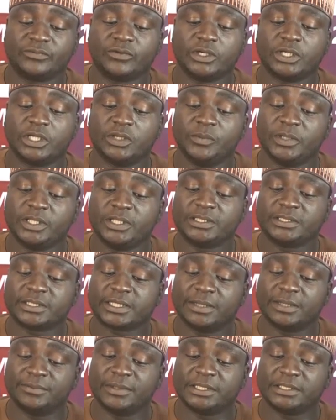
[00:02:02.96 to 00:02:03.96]
for immediate
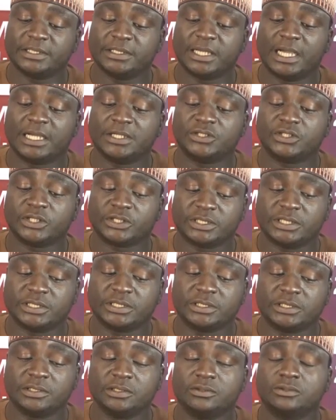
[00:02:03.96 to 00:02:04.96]
remedy and
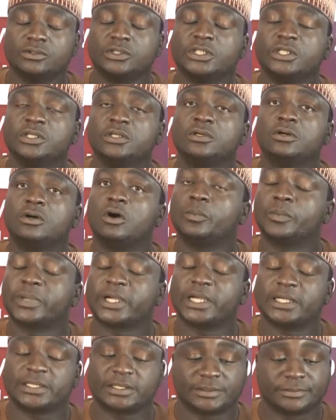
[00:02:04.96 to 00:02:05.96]
justice to the
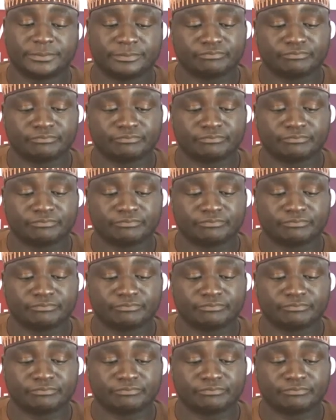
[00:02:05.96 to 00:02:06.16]
oppressed.